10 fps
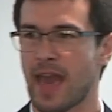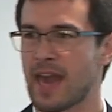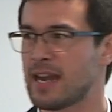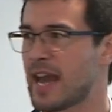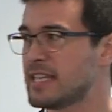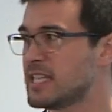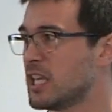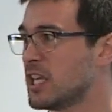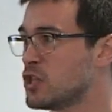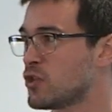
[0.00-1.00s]
had an
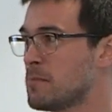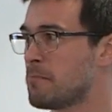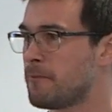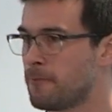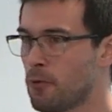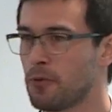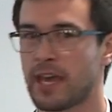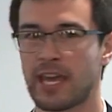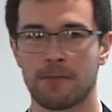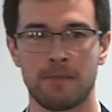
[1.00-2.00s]
ACL injury before
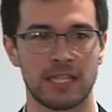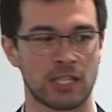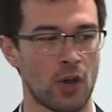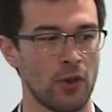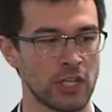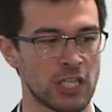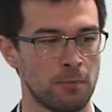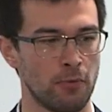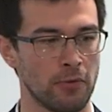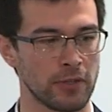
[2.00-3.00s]
they commenced college
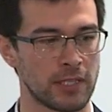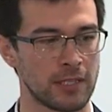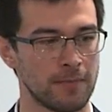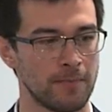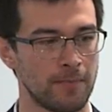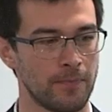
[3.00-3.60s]
sports.